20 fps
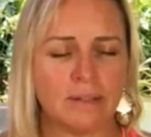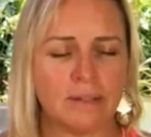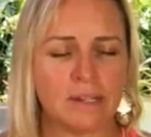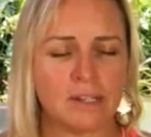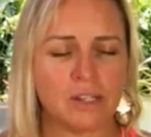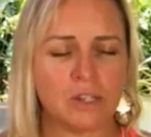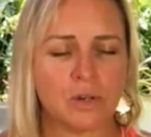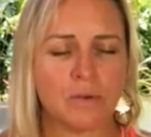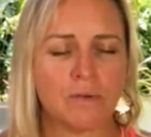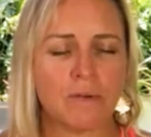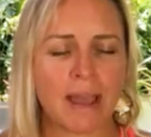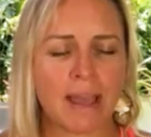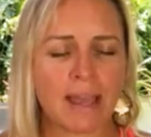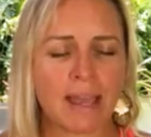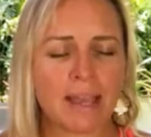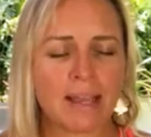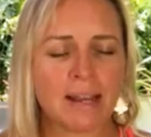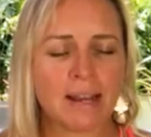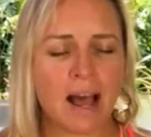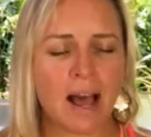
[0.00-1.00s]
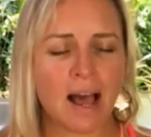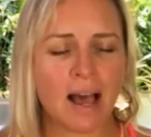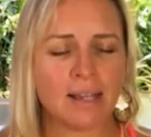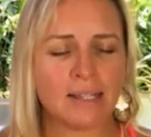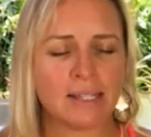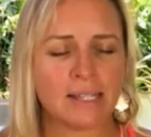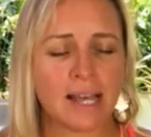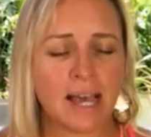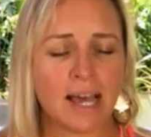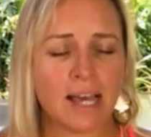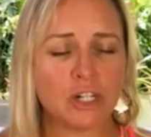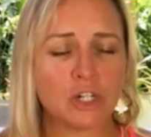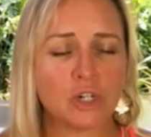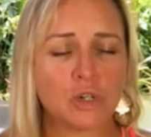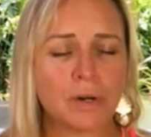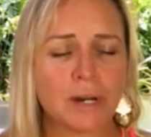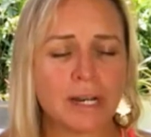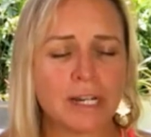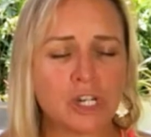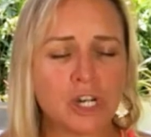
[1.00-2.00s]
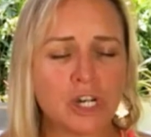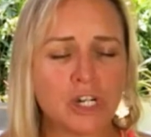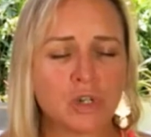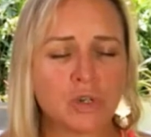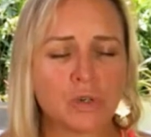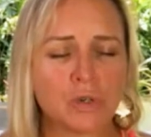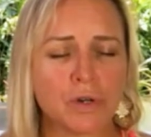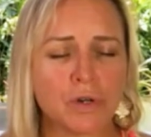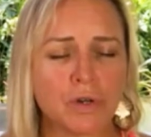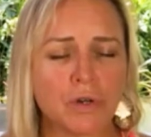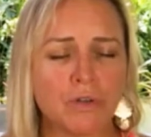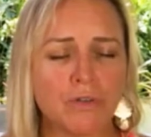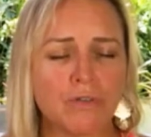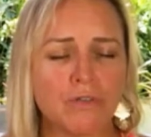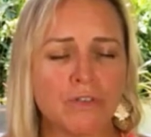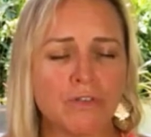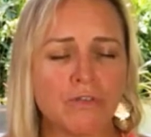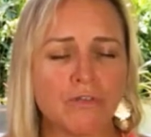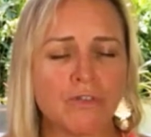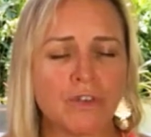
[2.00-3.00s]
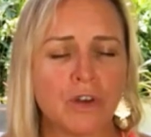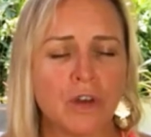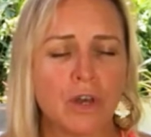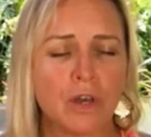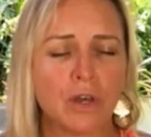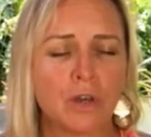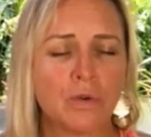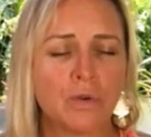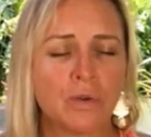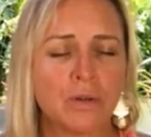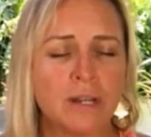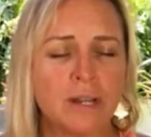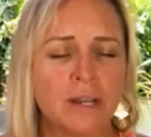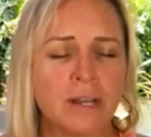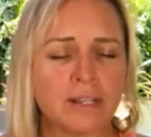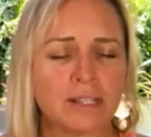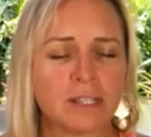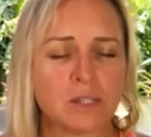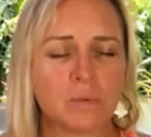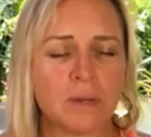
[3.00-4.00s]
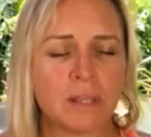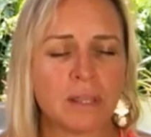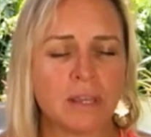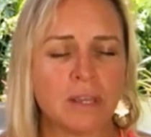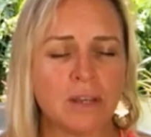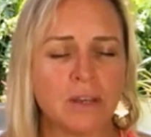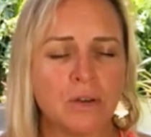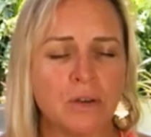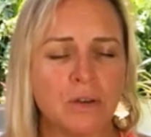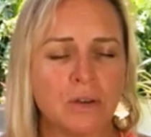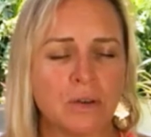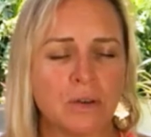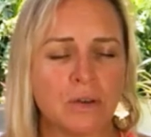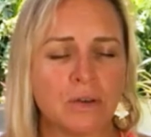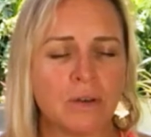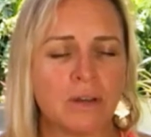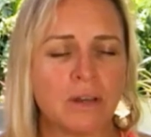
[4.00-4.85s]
as you recognize that treasure trove of goodness within you,